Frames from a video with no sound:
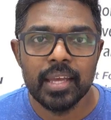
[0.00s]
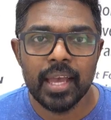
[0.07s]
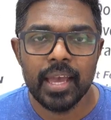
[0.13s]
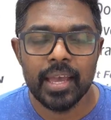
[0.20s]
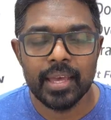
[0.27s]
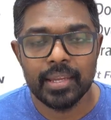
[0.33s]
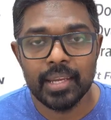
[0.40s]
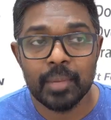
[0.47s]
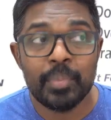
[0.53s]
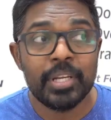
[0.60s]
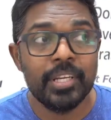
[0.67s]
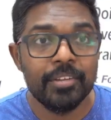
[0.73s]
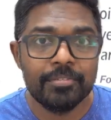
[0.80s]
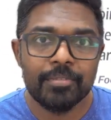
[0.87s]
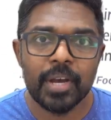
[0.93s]
And let
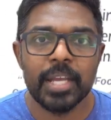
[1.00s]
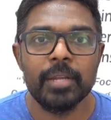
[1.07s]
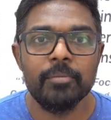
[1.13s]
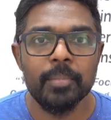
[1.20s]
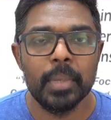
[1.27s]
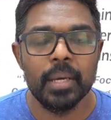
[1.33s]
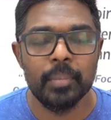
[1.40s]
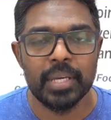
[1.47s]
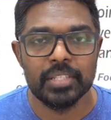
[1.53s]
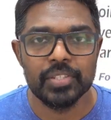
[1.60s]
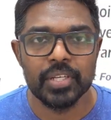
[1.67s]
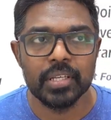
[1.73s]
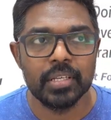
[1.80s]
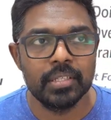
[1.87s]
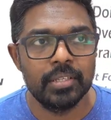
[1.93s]
me define
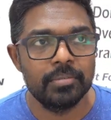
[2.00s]
amazing.